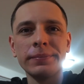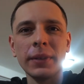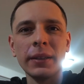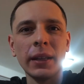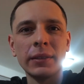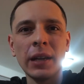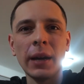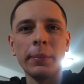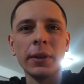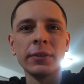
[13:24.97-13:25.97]
and that
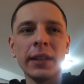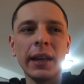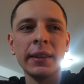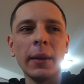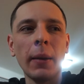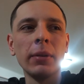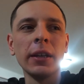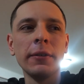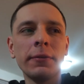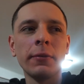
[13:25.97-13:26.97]
time, because I
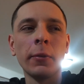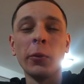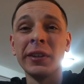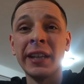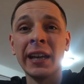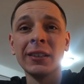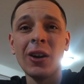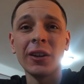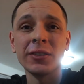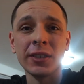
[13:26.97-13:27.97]
believe from what Dan
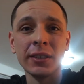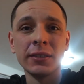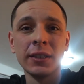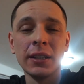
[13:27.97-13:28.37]
Locke said,